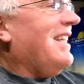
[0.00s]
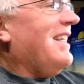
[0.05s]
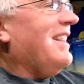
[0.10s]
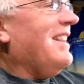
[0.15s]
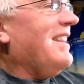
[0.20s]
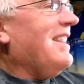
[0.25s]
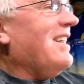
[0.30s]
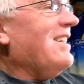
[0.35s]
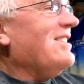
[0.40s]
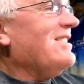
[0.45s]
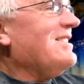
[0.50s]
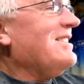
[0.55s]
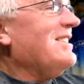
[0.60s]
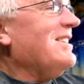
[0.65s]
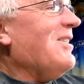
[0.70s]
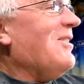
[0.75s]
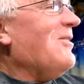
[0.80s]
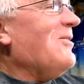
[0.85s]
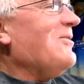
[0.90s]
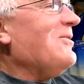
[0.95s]
And there's
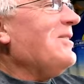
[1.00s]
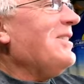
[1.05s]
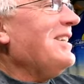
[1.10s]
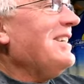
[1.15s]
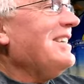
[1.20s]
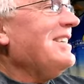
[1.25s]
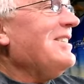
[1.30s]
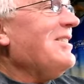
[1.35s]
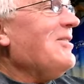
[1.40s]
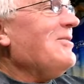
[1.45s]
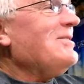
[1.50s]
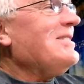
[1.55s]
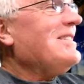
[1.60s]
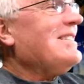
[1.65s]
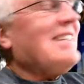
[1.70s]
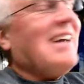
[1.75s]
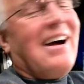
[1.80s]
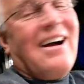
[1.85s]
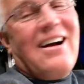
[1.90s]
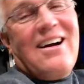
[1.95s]
no
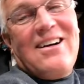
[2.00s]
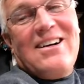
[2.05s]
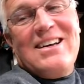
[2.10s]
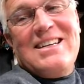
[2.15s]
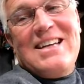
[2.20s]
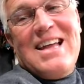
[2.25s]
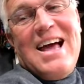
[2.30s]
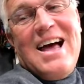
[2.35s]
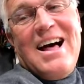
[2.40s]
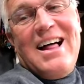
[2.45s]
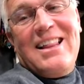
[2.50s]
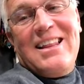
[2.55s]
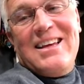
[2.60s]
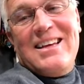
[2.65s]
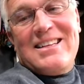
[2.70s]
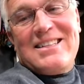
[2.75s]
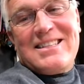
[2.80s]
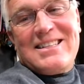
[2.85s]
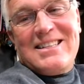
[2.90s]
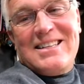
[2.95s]
star in
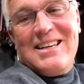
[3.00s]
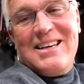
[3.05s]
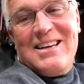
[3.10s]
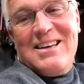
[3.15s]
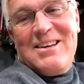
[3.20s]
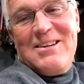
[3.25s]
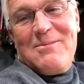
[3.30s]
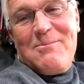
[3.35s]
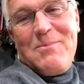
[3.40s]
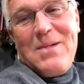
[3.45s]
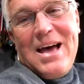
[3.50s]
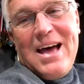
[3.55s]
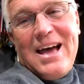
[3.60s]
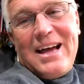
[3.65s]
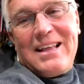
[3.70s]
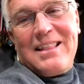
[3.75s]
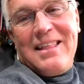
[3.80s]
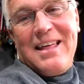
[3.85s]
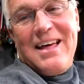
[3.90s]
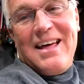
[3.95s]
Dallas.
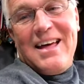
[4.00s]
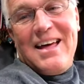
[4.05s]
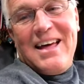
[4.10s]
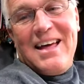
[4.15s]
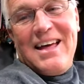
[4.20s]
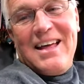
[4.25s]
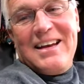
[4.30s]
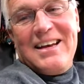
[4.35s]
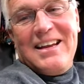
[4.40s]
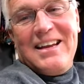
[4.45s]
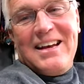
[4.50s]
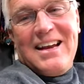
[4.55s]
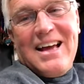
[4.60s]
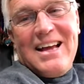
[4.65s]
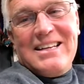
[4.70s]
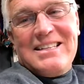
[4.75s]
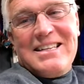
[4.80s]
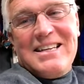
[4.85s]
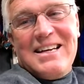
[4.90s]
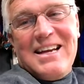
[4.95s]
Back then, in
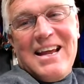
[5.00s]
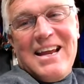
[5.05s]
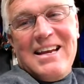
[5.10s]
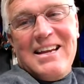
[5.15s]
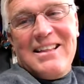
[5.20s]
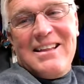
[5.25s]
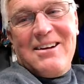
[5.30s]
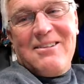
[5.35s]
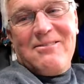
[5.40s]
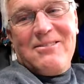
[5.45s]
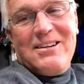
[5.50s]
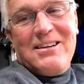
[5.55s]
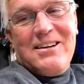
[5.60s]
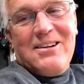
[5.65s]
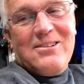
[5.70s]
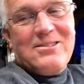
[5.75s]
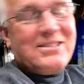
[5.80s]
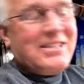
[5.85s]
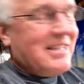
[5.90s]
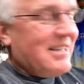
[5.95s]
1980, there were
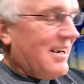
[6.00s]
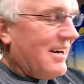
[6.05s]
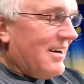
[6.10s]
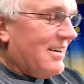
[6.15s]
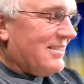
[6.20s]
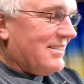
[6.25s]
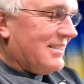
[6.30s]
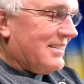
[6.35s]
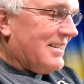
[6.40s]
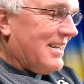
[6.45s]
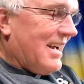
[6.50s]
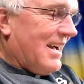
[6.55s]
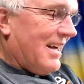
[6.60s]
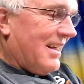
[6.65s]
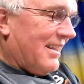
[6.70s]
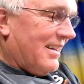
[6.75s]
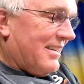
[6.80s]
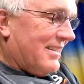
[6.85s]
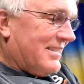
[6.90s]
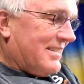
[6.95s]
no stars in
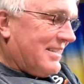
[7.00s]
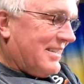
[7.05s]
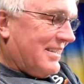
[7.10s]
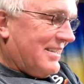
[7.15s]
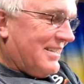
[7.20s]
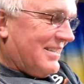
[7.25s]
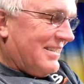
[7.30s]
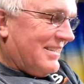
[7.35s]
Dallas.